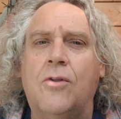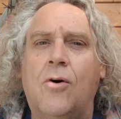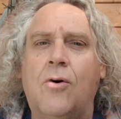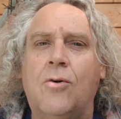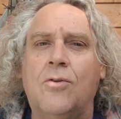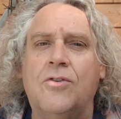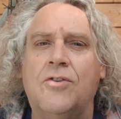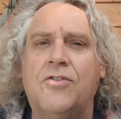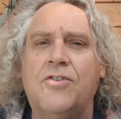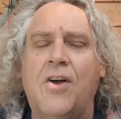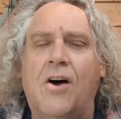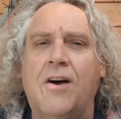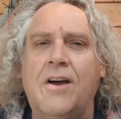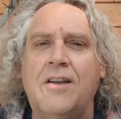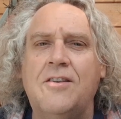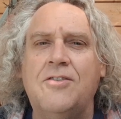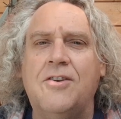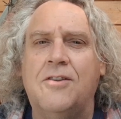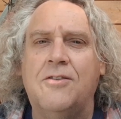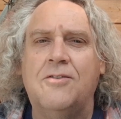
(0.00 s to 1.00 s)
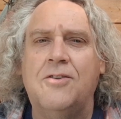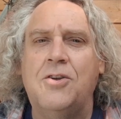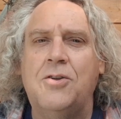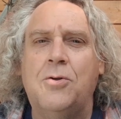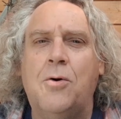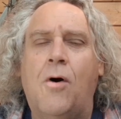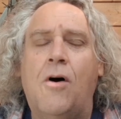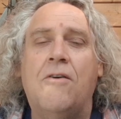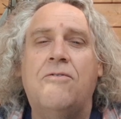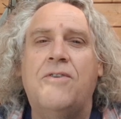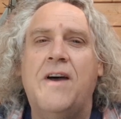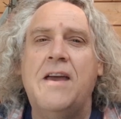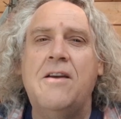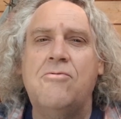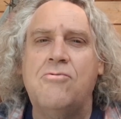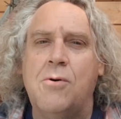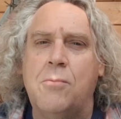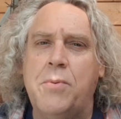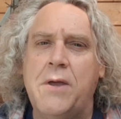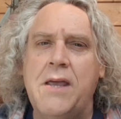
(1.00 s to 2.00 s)
on site and you know our
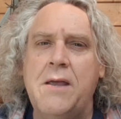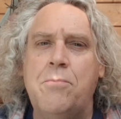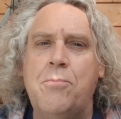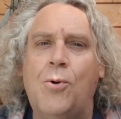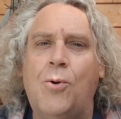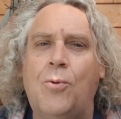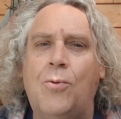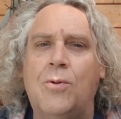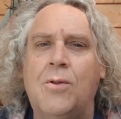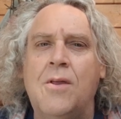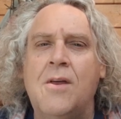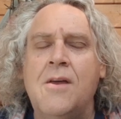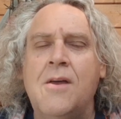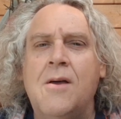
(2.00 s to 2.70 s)
favourite people,